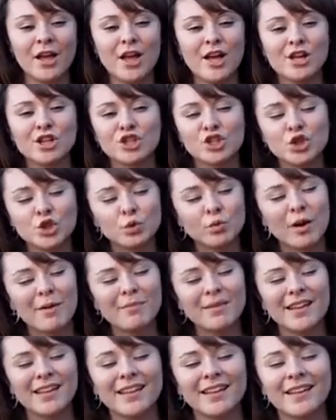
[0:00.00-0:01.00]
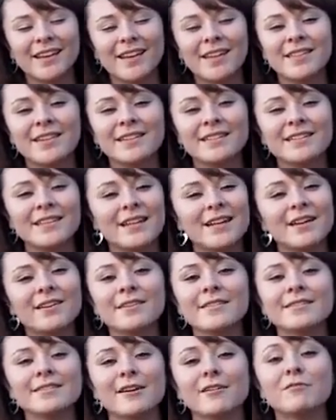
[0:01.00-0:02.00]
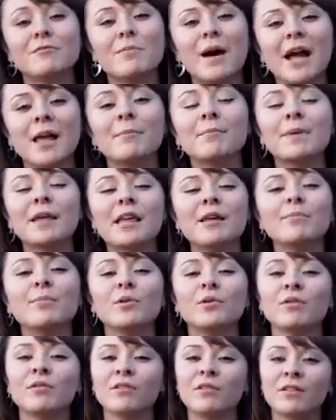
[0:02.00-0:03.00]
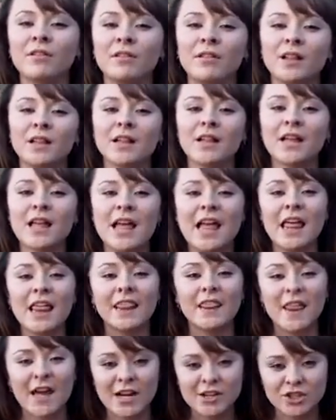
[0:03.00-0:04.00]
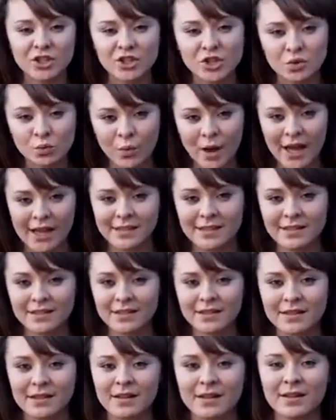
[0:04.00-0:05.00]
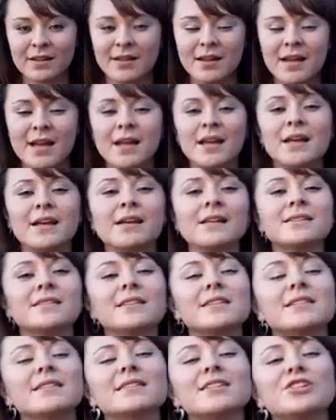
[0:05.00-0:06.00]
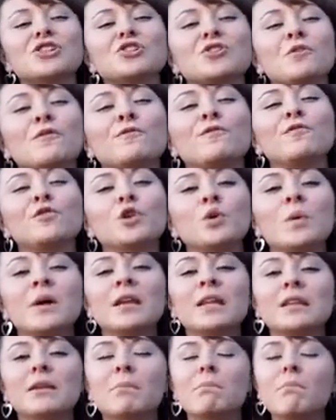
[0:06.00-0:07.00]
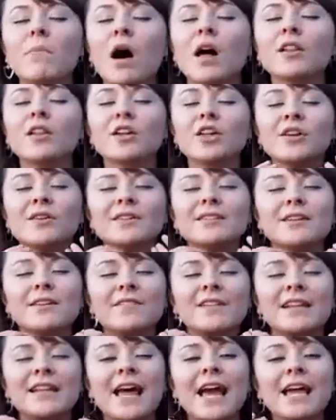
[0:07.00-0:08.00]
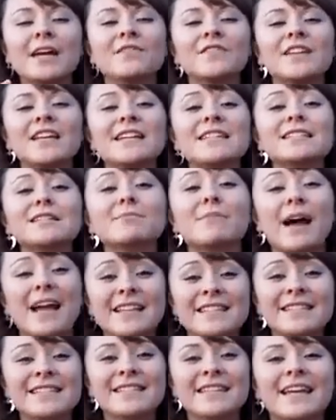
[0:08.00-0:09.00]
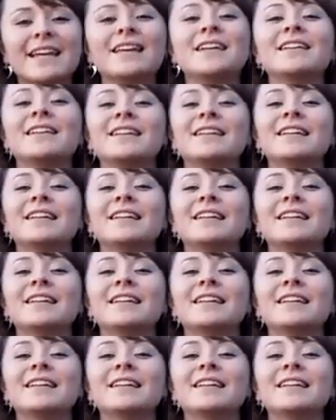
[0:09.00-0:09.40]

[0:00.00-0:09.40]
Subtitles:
swimming in the tears of my people, their sweat. Interstitial fluid, the molecules of life kissed my skin.